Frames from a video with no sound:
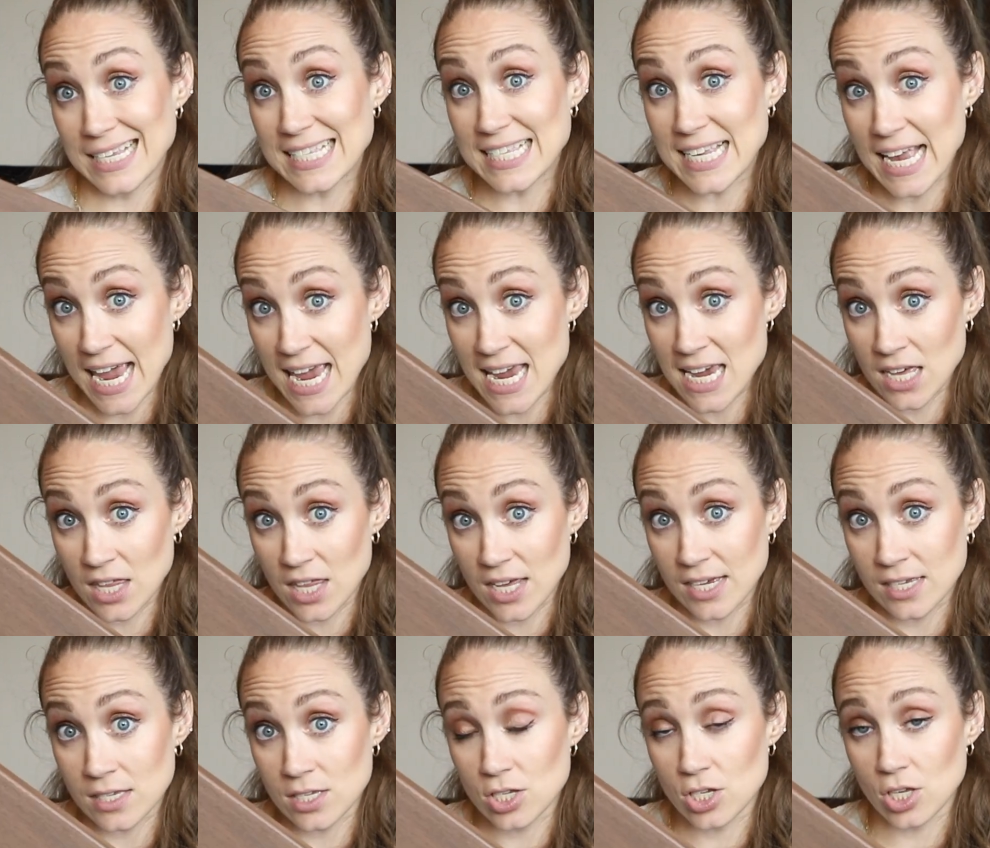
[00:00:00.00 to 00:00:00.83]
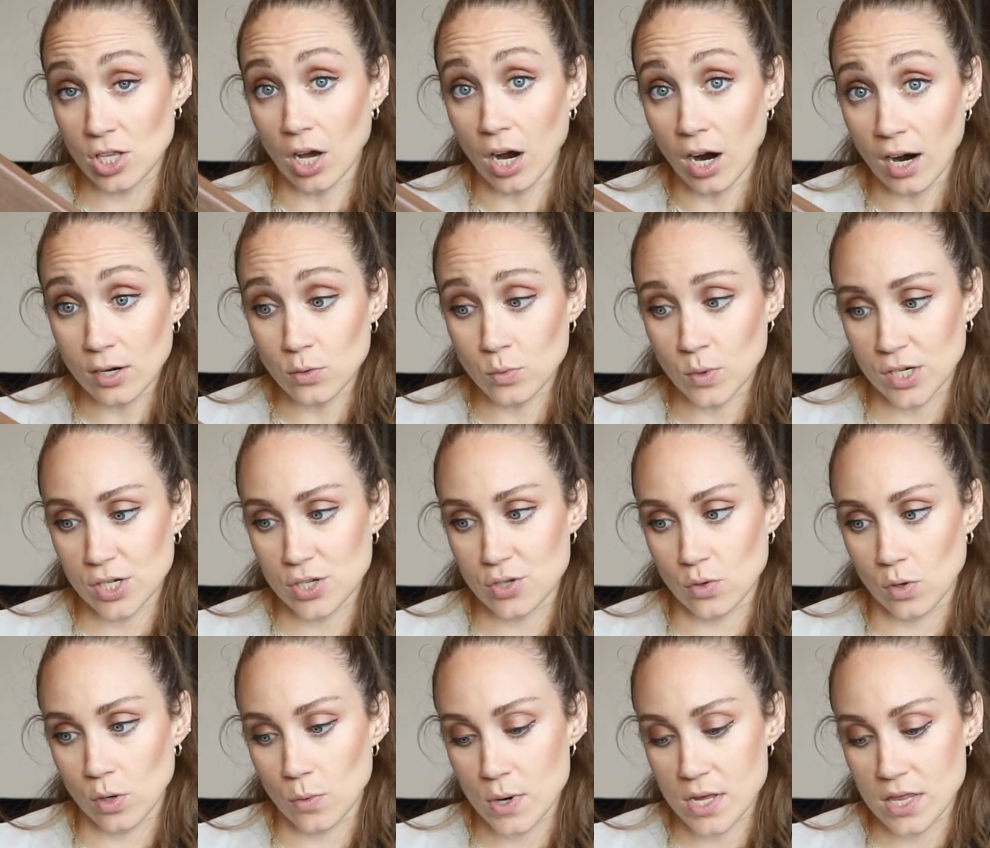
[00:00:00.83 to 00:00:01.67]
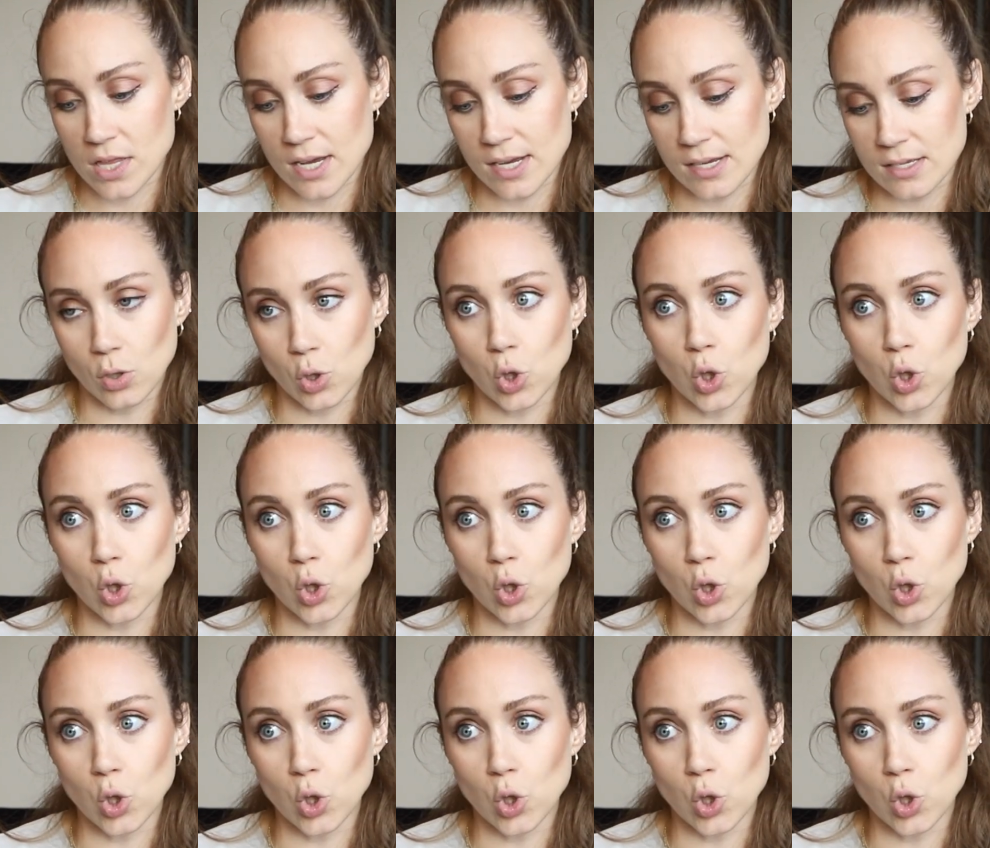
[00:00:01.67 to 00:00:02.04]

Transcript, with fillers: take this to the hardware store with us,